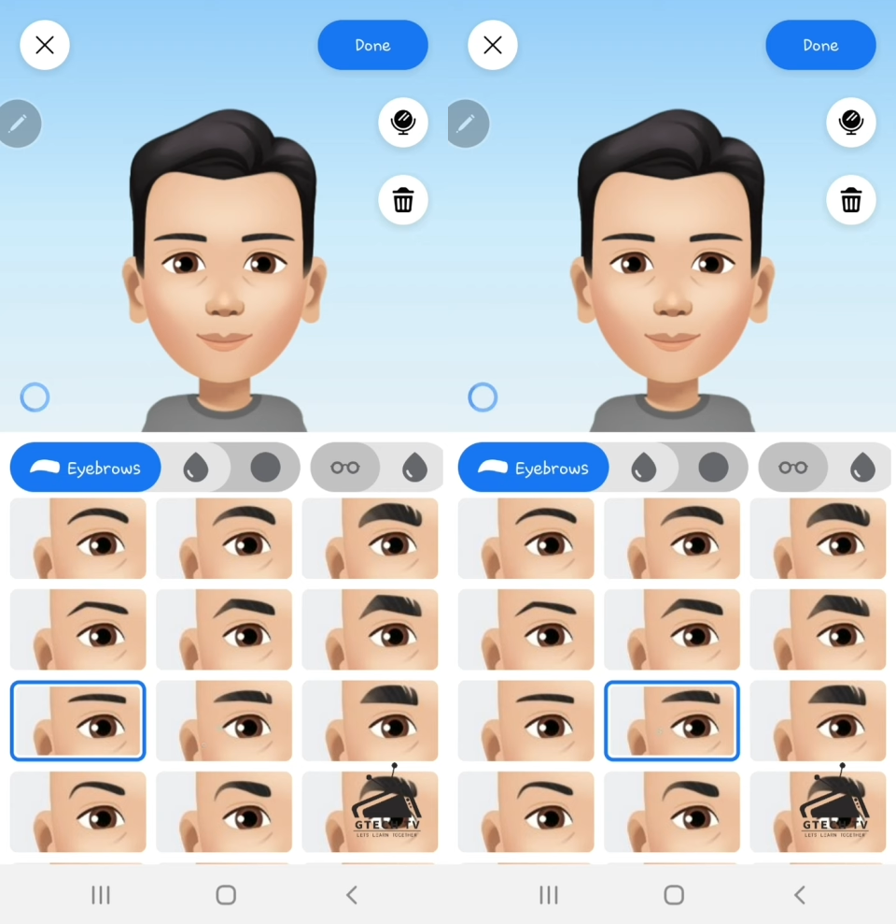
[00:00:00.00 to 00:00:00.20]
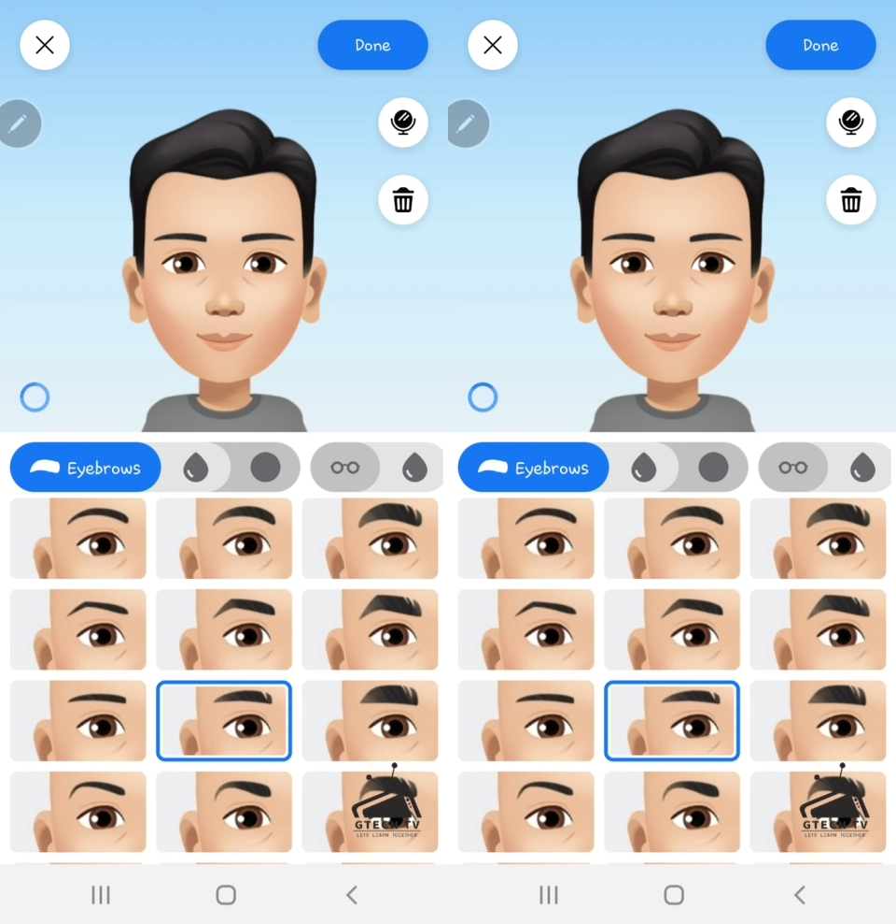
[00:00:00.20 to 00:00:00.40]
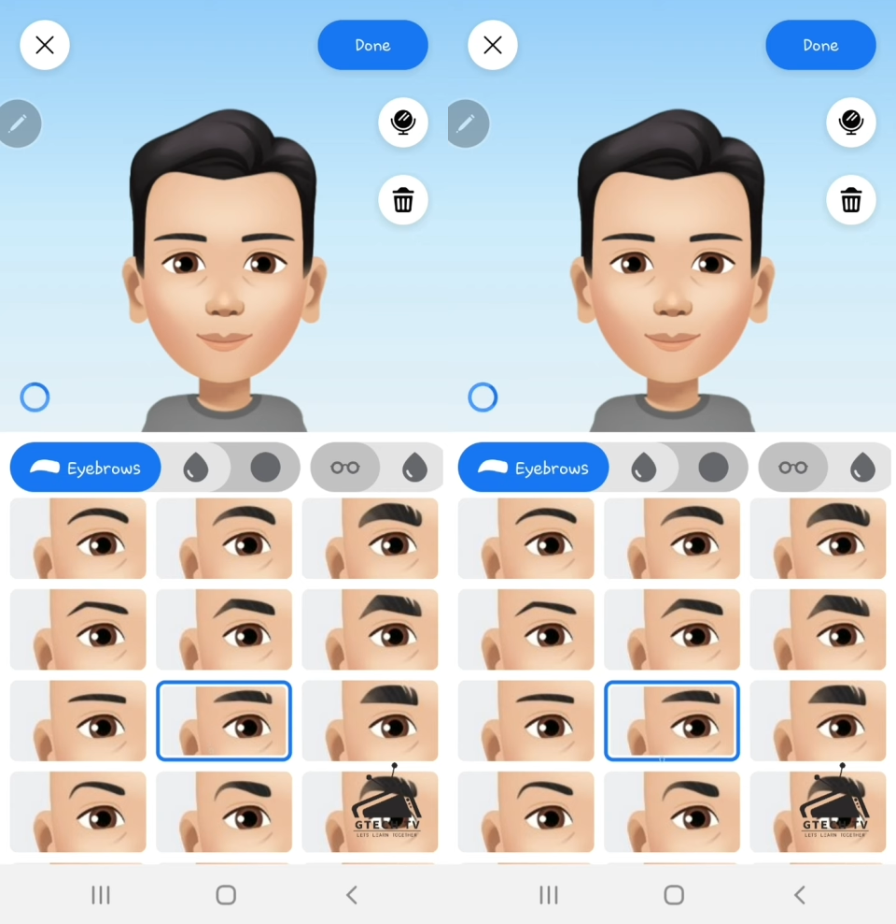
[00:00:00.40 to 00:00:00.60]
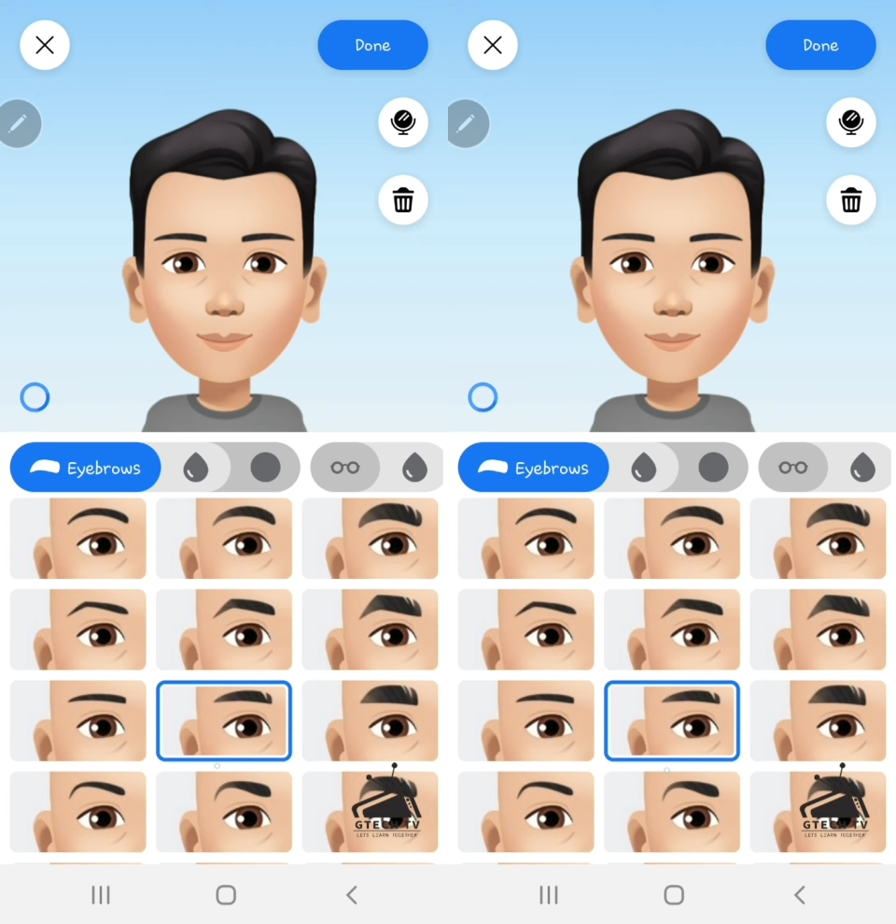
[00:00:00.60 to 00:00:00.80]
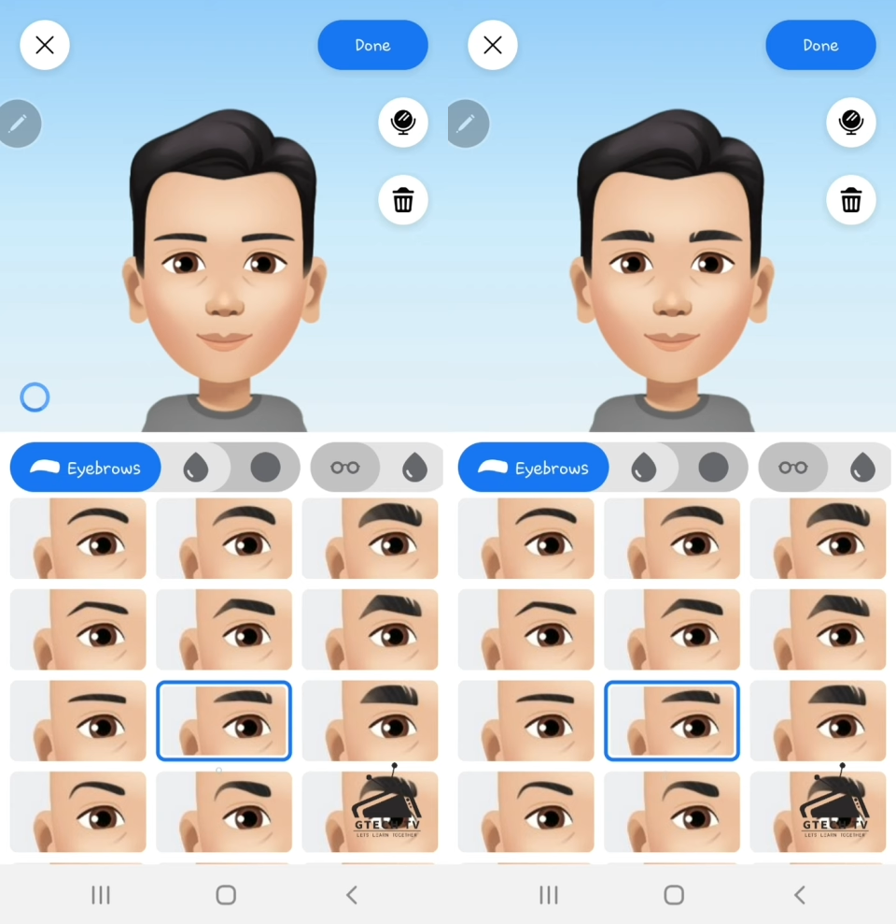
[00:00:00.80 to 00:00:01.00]
kind of
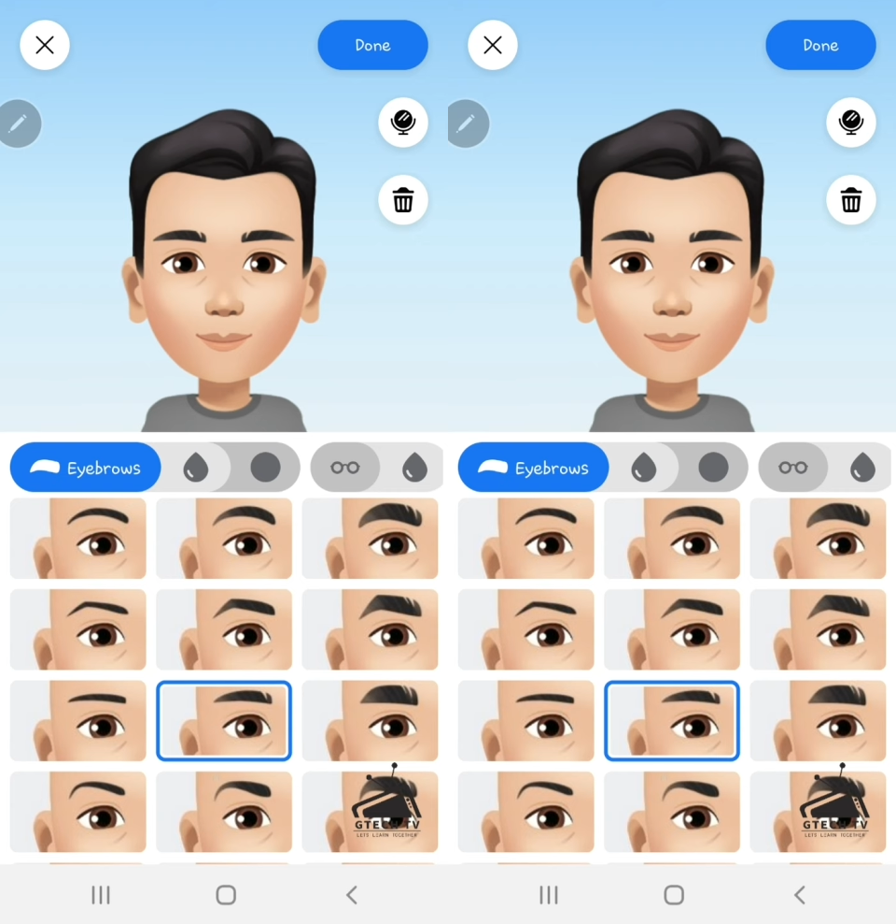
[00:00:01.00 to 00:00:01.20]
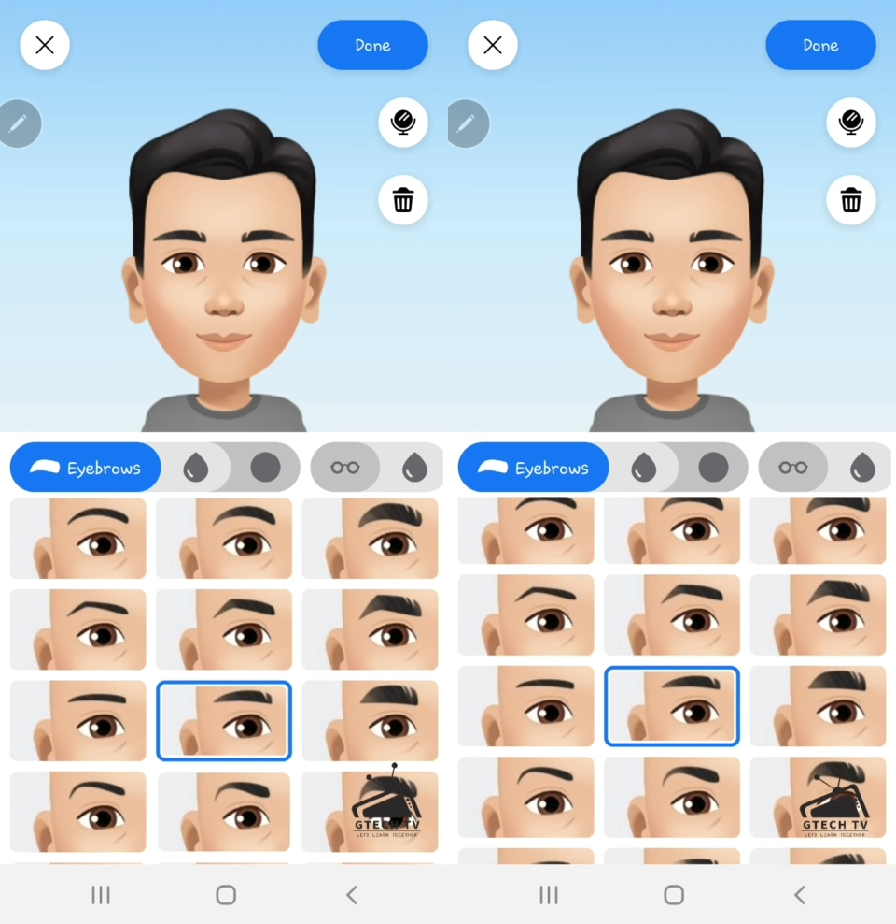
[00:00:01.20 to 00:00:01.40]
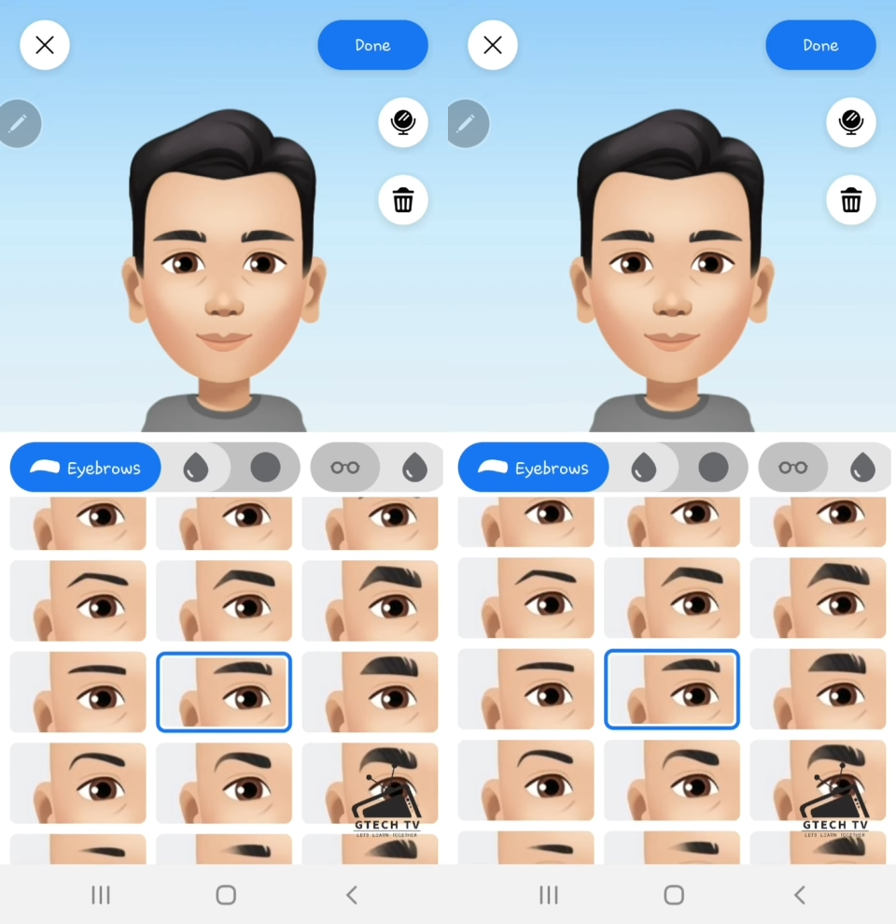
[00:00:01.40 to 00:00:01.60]
eyebrows.